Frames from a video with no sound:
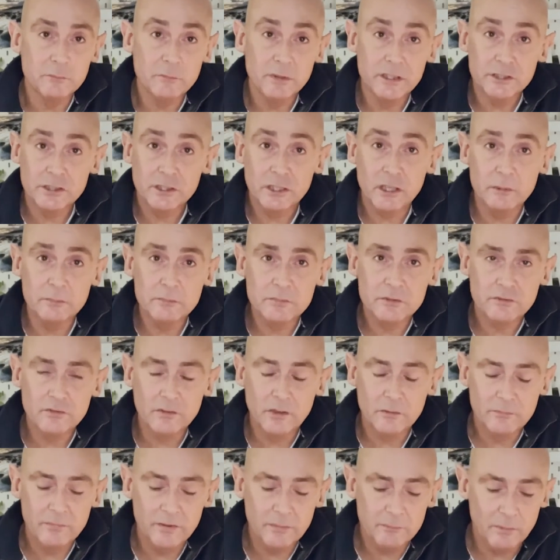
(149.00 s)
which comes
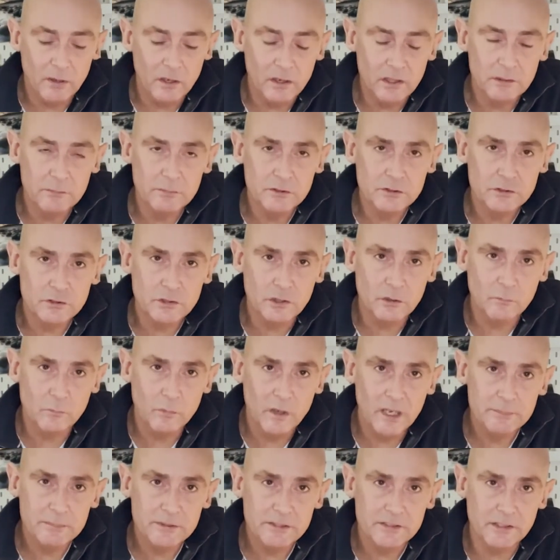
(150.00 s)
from the Parliament's own
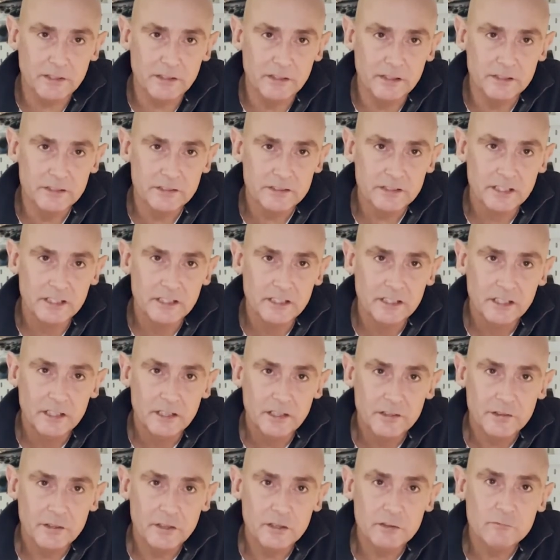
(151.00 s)
website,
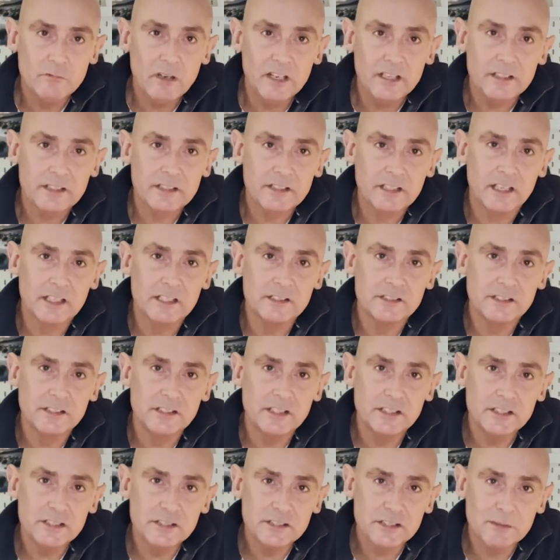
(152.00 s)
they're recognising
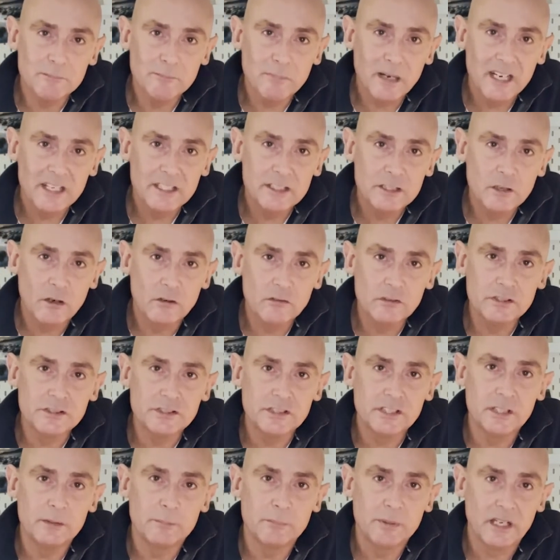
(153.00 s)
that it's a
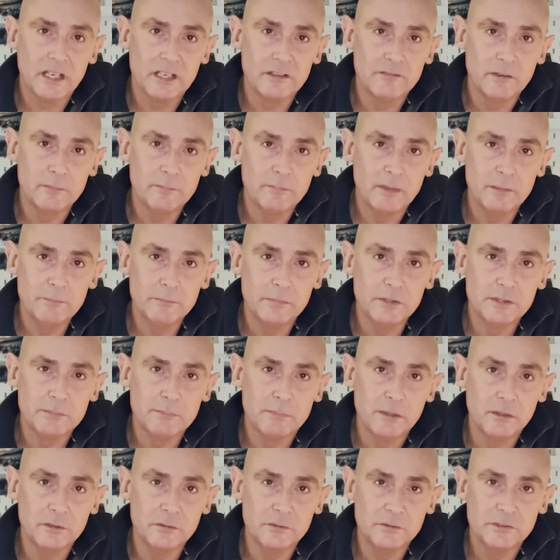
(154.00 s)
minority of private members'
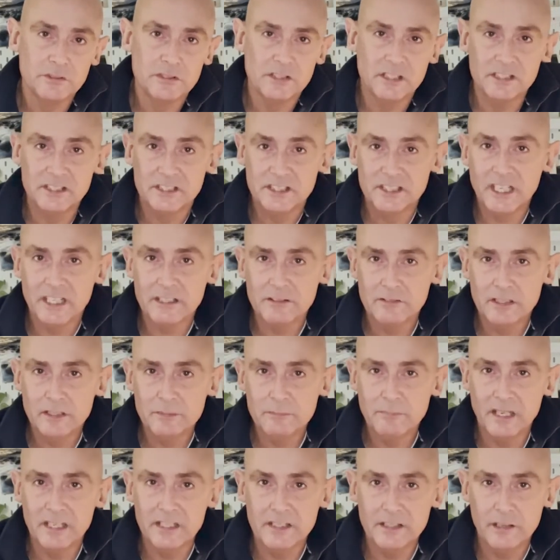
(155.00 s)
bills that generally
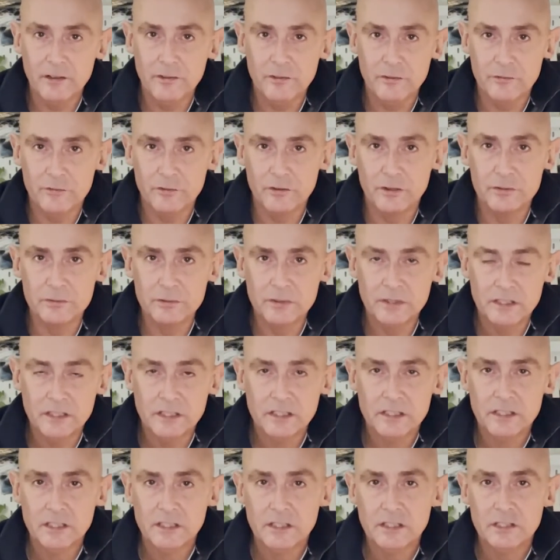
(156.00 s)
make it through
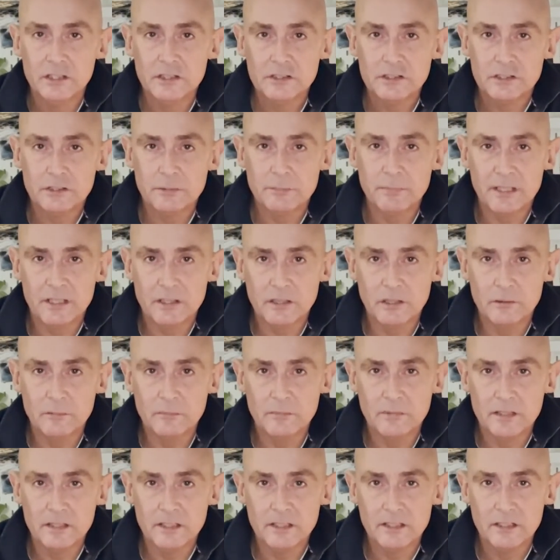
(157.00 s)
to
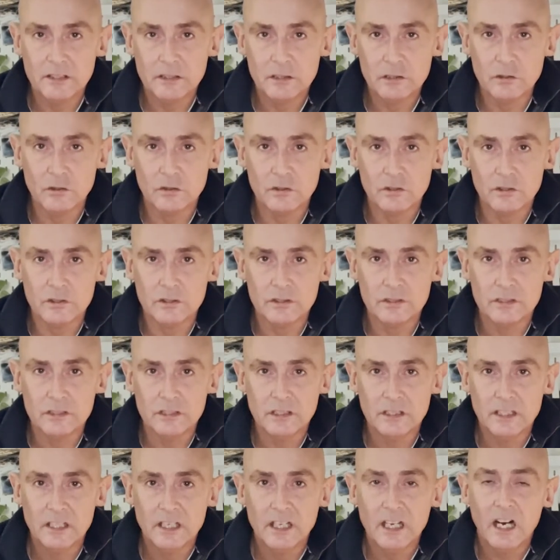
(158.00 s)
become law.
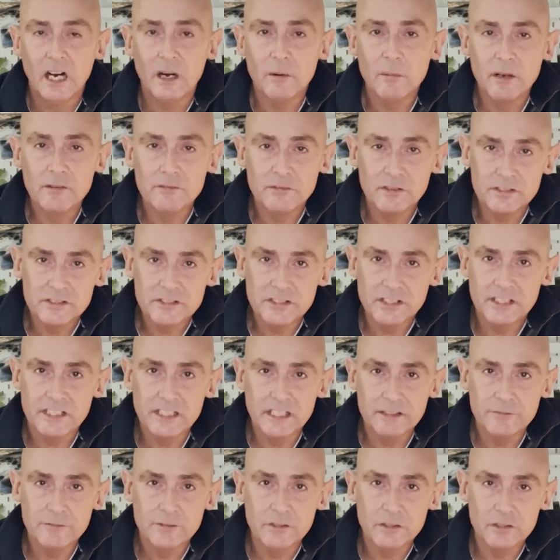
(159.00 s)
However, a
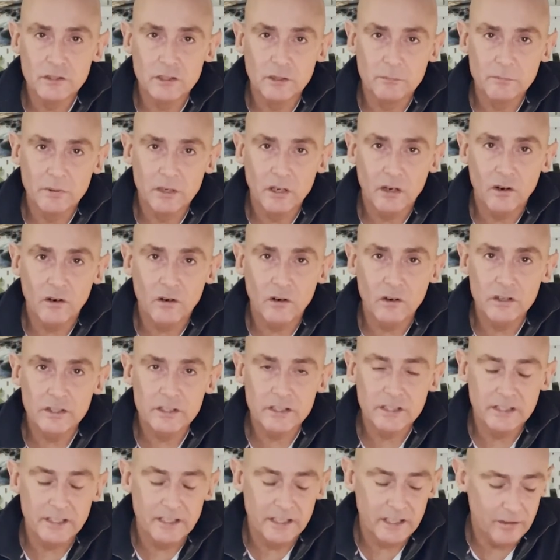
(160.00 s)
significant number are
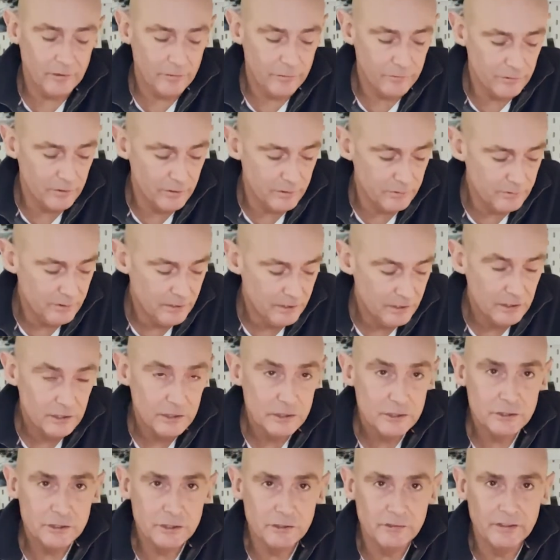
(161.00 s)
going to get through
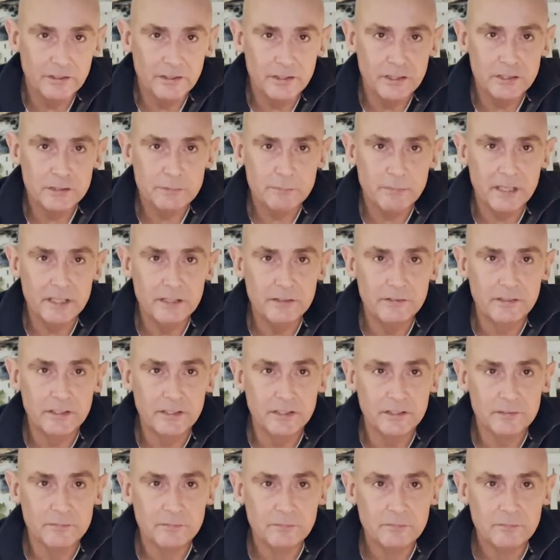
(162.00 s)
during this period.